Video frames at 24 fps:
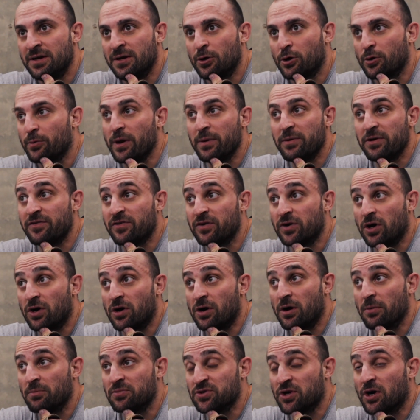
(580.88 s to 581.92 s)
Or maybe even
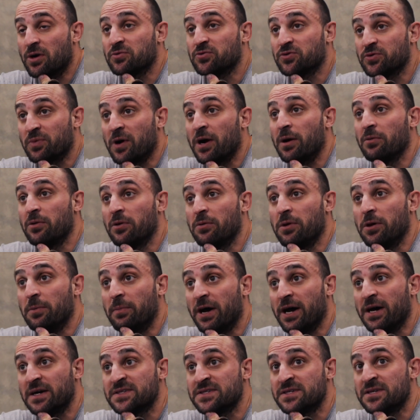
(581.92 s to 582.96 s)
arms. Arms would probably be
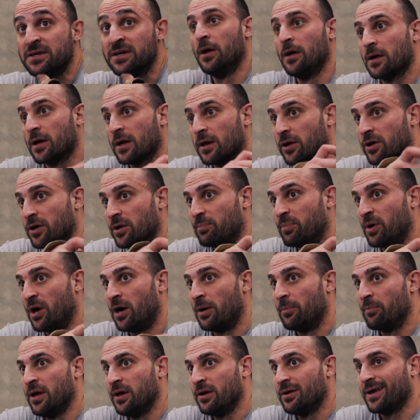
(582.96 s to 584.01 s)
best. Get a good
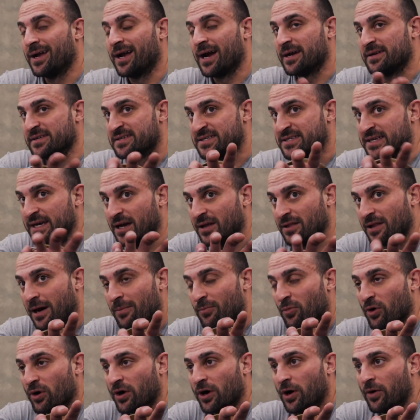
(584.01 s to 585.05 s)
pump. You can kind of see a lot
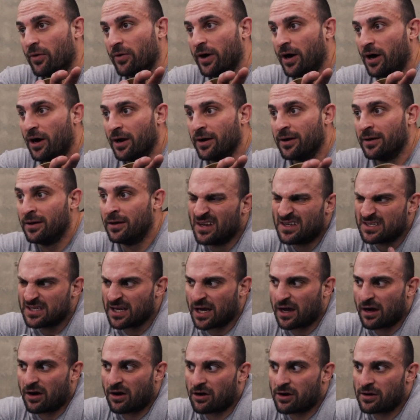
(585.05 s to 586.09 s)
more going on.
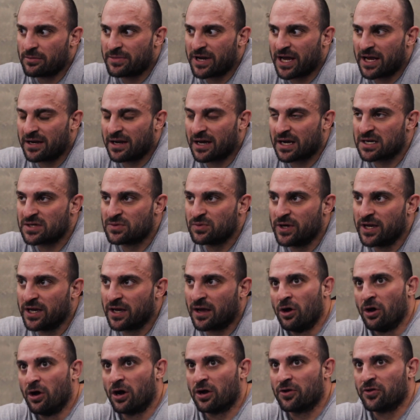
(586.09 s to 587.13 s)
Yeah, arm day next week.
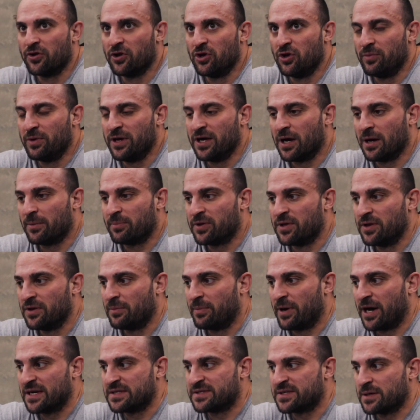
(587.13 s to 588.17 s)
Hook the newbie up to the
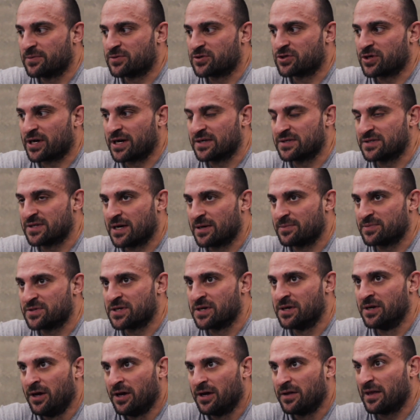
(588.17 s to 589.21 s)
biceps, triceps,
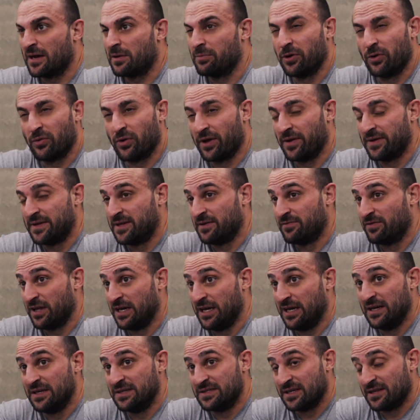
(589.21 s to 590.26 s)
and that'll be relatively
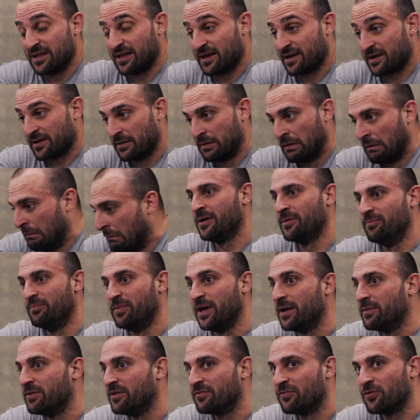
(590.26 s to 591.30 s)
easy, like
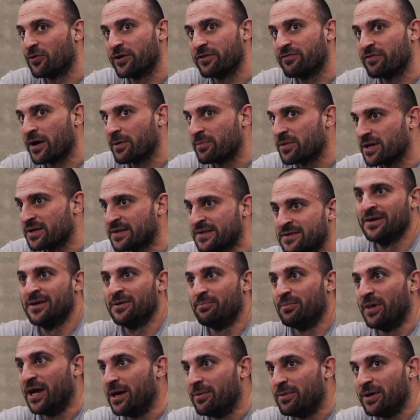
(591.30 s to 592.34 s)
maybe 45 minutes,
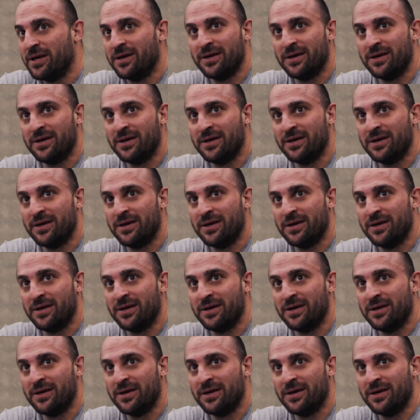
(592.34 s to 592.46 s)
maybe.